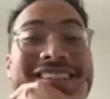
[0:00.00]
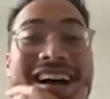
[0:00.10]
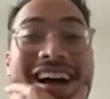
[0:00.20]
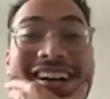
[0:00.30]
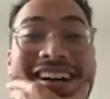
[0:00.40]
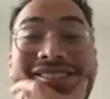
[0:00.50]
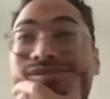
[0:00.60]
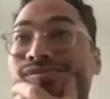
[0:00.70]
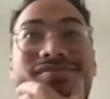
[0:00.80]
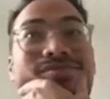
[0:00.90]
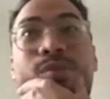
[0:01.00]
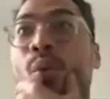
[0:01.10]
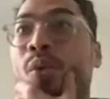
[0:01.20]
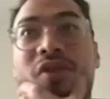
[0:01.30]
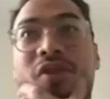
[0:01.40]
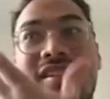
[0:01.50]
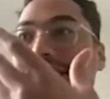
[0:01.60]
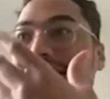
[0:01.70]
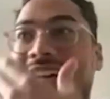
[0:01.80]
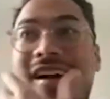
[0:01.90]
I
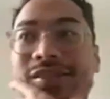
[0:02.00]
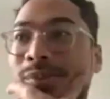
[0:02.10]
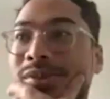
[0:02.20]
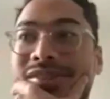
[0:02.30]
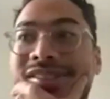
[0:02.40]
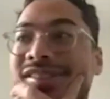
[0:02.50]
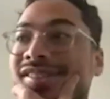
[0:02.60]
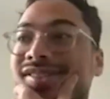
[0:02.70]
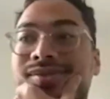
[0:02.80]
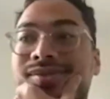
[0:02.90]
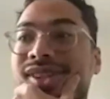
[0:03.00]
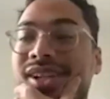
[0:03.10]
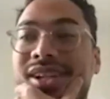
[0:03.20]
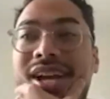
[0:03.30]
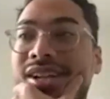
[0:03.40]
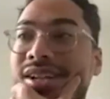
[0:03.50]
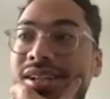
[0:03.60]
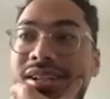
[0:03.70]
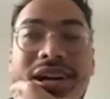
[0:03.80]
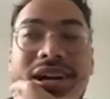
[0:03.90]
volunteered at hospitals in
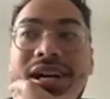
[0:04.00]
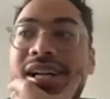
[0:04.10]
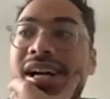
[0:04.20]
Haiti.